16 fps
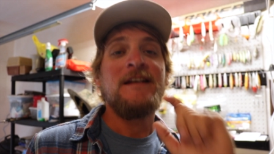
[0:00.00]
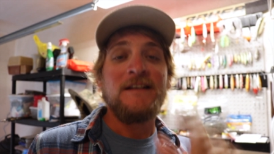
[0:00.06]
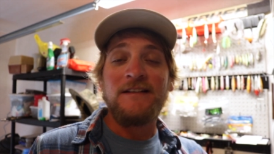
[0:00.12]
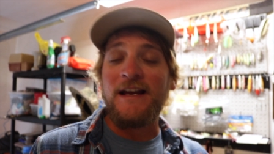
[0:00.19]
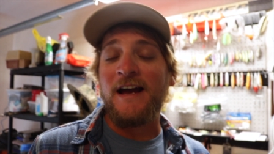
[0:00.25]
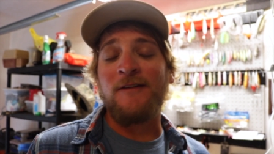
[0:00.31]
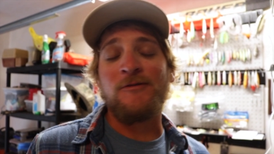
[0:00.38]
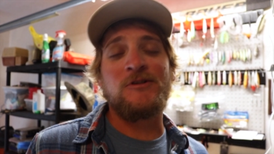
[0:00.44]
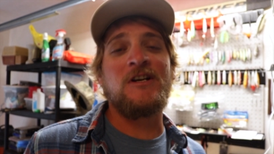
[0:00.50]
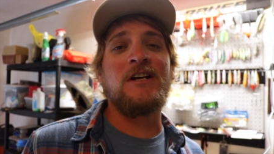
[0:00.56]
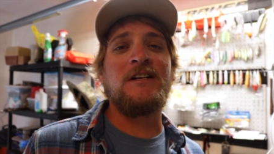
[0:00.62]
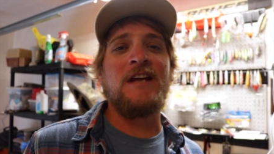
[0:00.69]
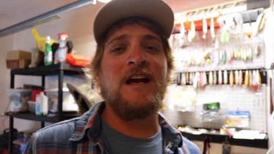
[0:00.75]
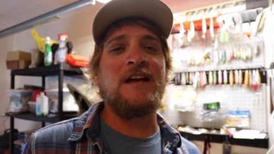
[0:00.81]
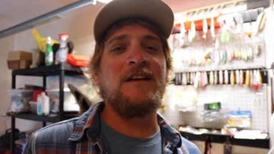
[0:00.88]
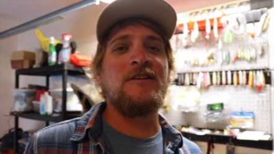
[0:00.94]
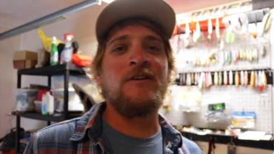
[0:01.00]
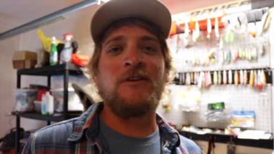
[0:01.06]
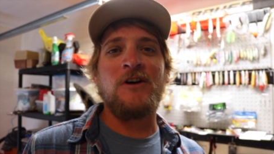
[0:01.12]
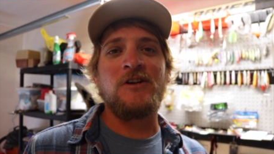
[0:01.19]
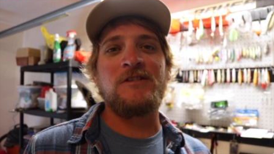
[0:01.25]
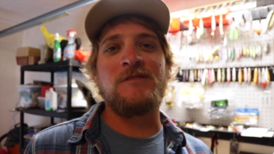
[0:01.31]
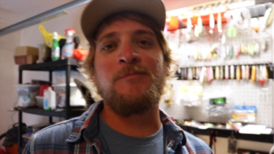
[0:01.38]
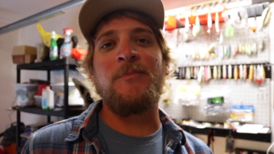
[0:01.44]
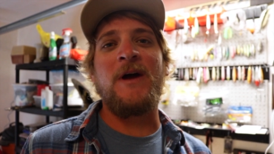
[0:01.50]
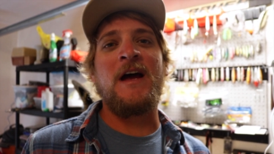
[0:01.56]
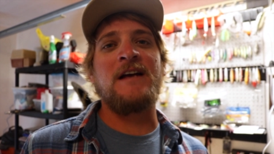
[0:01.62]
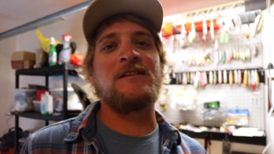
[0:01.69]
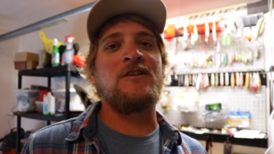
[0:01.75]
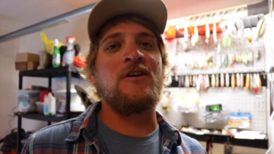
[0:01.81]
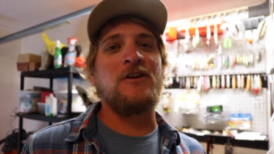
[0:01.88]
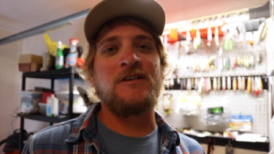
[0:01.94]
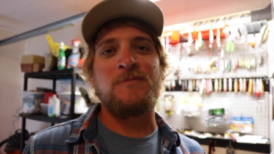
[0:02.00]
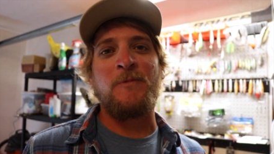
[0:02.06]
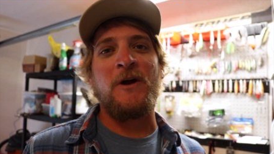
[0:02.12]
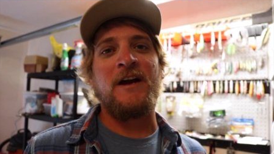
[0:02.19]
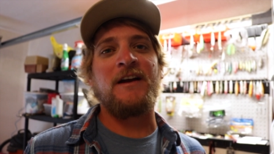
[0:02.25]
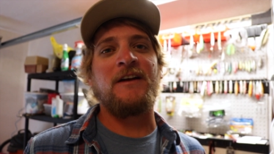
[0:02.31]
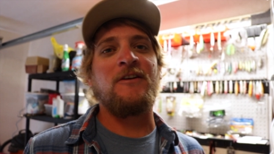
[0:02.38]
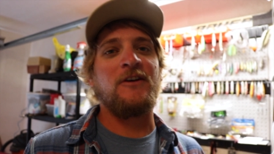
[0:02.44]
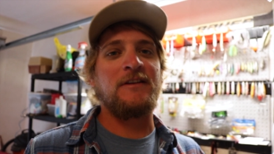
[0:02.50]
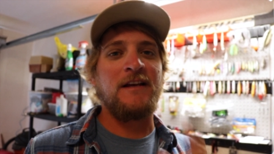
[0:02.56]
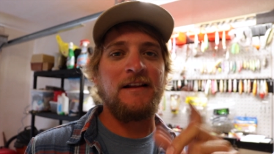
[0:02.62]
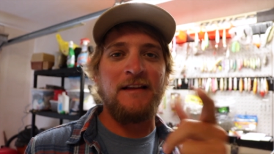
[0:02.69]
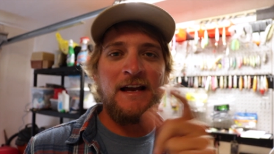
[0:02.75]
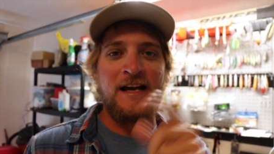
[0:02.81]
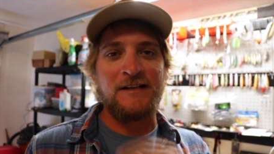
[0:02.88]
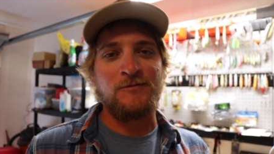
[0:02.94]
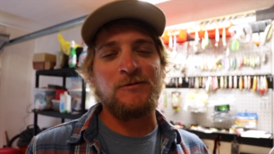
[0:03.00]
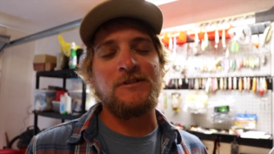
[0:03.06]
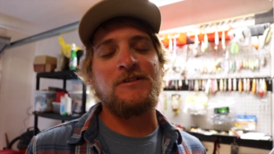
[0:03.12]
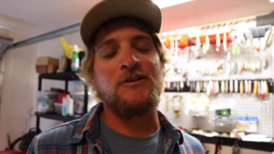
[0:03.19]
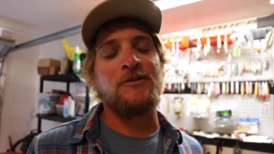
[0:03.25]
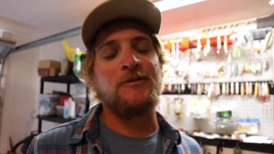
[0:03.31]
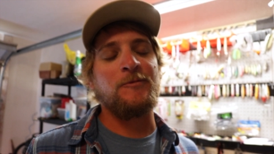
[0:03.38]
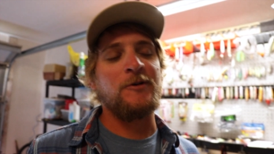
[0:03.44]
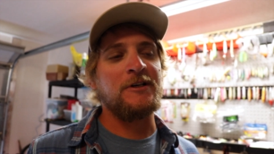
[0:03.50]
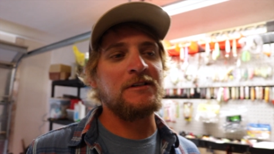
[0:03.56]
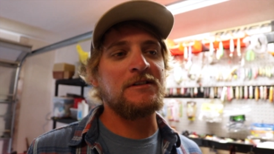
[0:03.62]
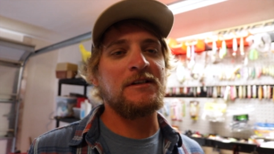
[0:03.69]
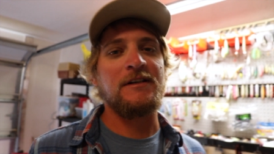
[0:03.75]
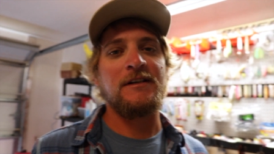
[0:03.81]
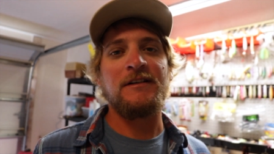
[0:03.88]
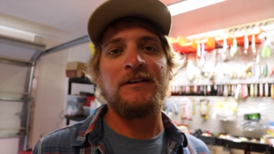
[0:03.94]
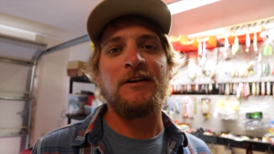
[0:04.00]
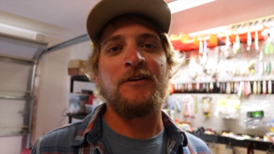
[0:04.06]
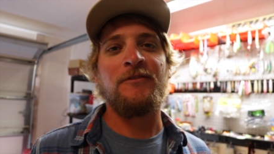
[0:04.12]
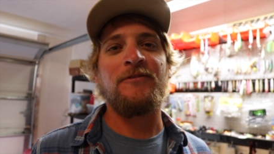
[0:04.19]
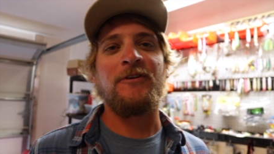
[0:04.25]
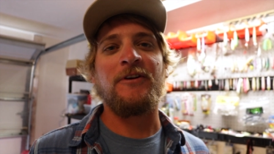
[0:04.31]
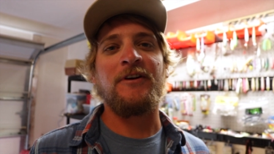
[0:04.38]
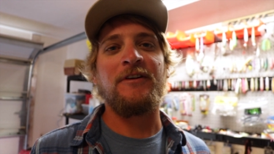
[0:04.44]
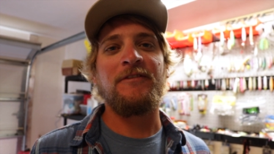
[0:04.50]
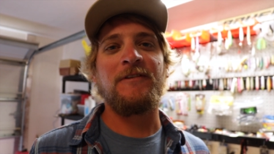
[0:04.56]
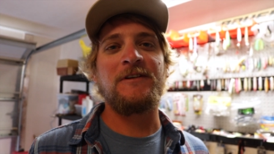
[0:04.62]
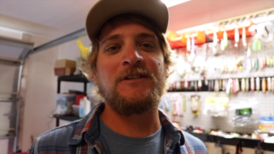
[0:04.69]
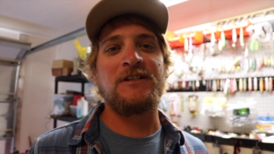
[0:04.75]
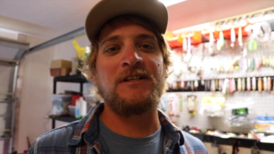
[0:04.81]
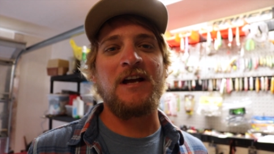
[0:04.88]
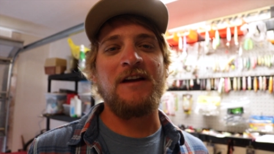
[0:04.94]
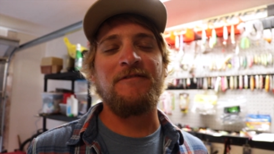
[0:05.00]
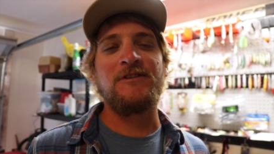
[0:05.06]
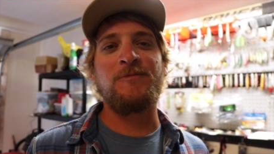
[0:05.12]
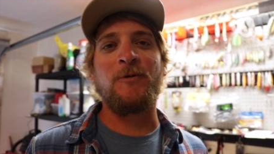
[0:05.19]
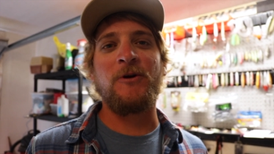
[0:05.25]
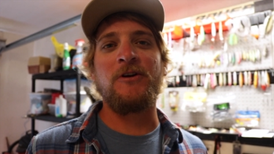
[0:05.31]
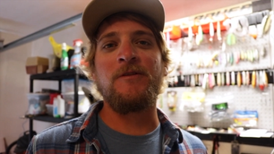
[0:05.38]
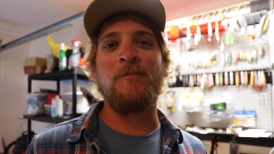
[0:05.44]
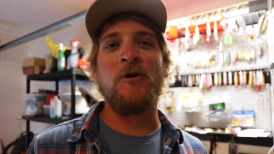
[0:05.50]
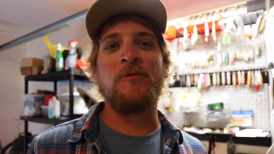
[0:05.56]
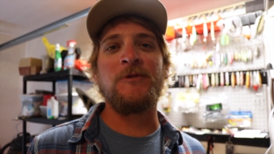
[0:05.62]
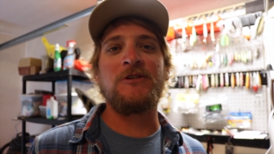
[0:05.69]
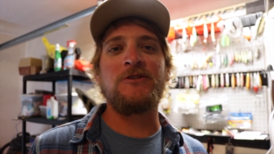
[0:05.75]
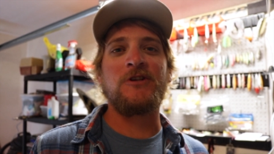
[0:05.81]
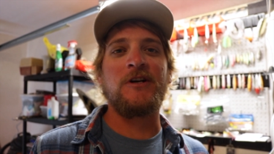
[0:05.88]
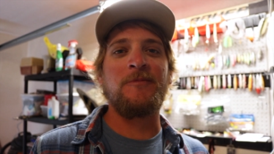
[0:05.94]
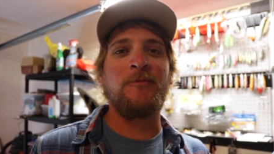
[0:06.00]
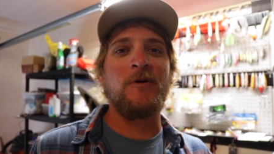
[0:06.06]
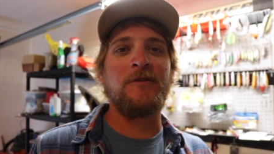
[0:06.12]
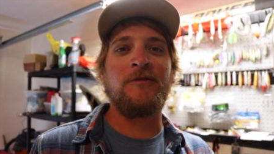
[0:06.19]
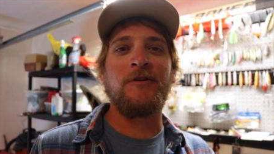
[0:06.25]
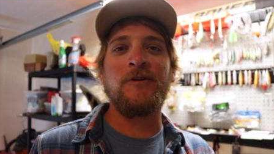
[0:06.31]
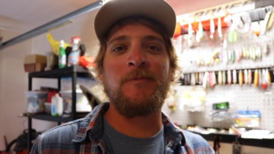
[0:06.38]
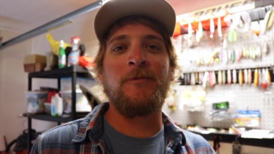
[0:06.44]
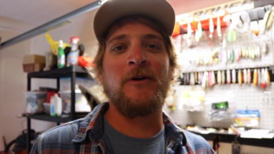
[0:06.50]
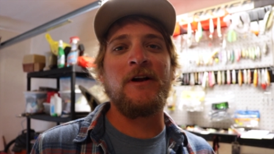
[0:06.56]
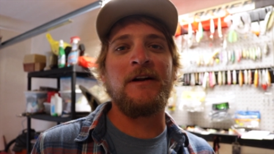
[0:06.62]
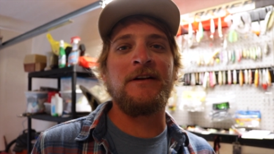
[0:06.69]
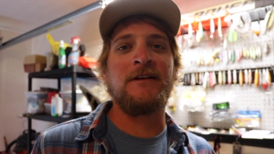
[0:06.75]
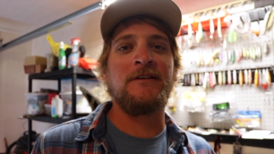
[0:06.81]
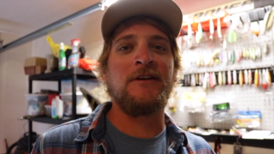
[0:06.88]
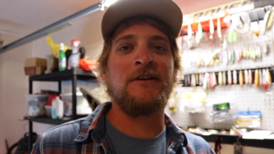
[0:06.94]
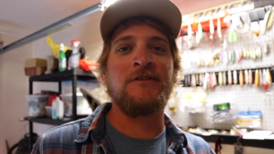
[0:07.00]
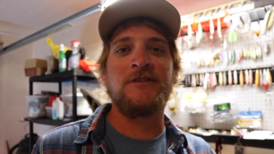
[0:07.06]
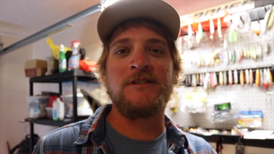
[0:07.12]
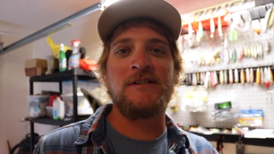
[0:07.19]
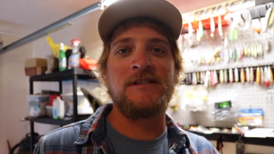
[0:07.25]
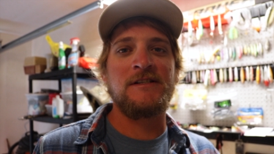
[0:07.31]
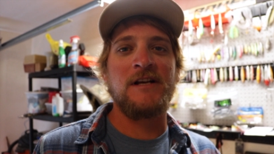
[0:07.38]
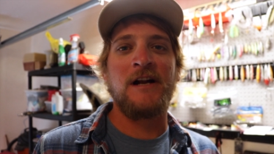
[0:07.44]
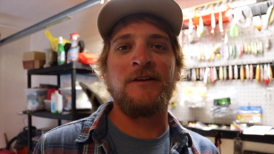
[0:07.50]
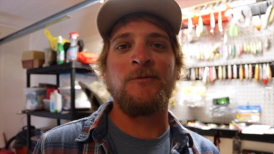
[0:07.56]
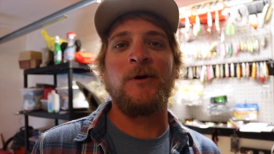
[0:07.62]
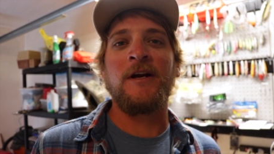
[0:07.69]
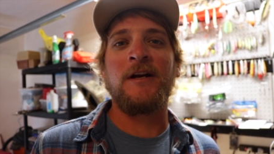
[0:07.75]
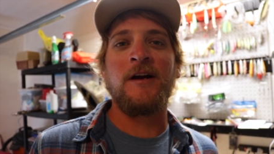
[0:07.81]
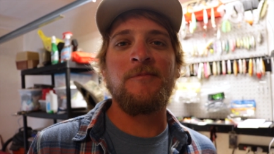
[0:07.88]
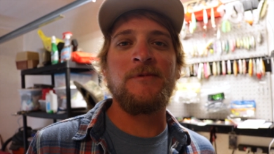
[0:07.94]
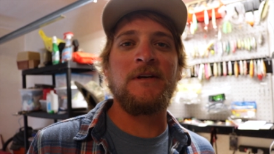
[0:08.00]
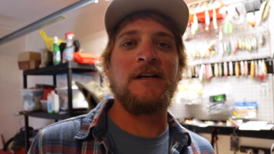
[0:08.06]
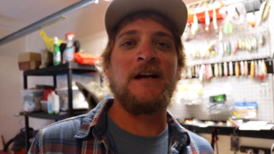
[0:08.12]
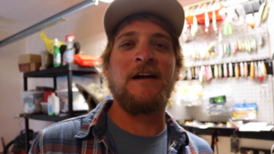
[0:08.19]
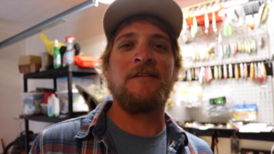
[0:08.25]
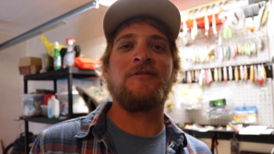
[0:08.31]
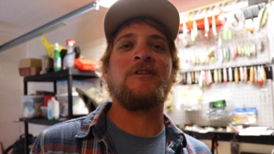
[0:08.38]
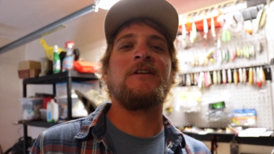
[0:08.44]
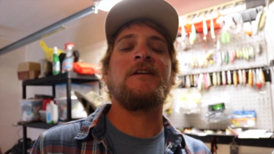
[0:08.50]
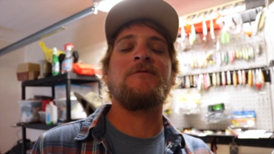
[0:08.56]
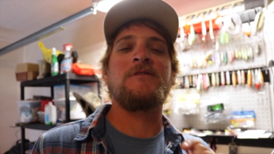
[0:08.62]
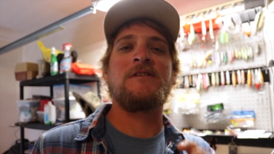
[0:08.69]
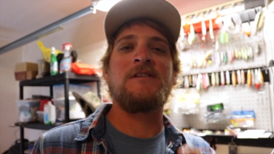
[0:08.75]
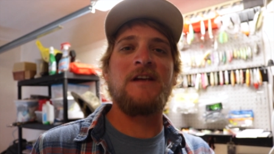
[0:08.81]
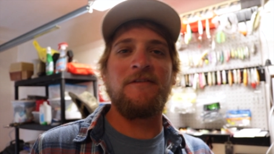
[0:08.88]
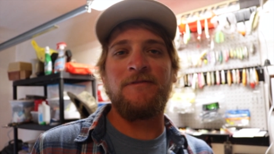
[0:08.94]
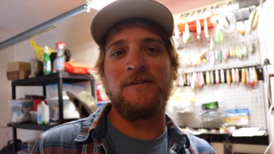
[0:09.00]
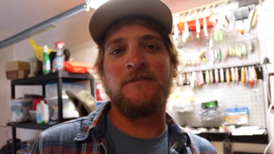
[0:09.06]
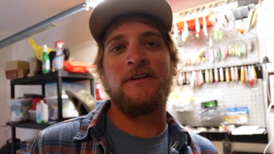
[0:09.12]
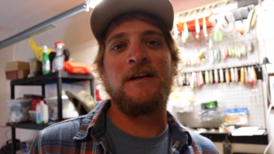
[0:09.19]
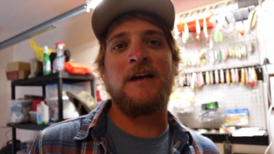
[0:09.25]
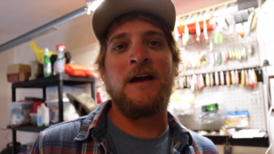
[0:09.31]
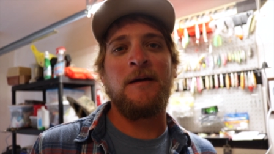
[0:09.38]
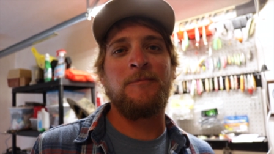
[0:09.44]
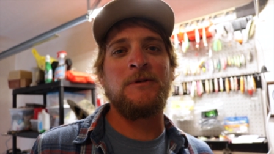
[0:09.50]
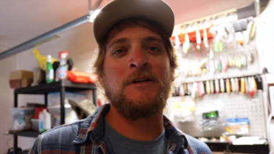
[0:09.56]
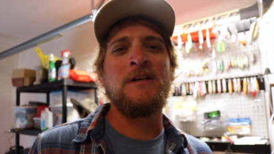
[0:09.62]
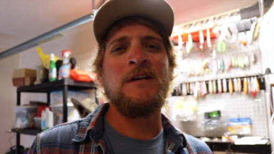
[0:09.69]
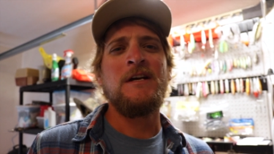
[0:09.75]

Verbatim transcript: yeah, it was a good day. You know, caught some bass, caught a speck, caught that last one. So it was uh, you know for for just kind of a spur of the moment trip. wasn't really planning it. You know, just decided to wake up and get after it. I was definitely happy,